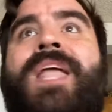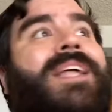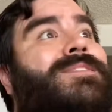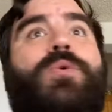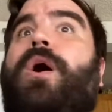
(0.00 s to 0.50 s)

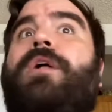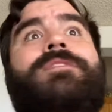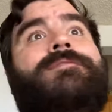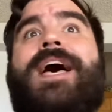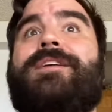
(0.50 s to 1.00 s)
And so all
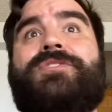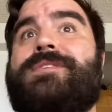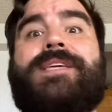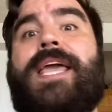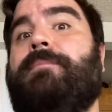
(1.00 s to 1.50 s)
of that
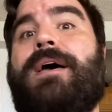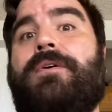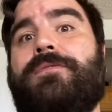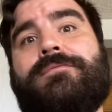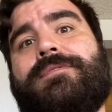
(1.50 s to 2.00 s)
just came
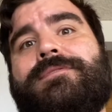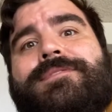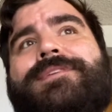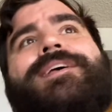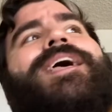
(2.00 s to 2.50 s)
out,
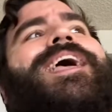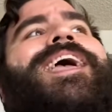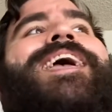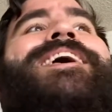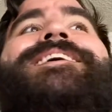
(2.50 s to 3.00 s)

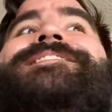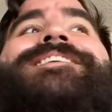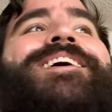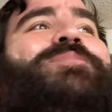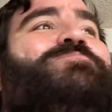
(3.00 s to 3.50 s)
and
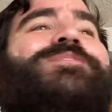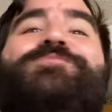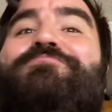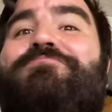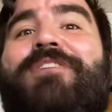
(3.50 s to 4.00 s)
it was
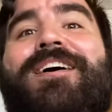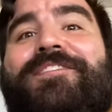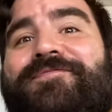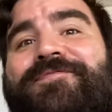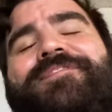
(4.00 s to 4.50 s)

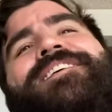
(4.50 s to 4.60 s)
rough.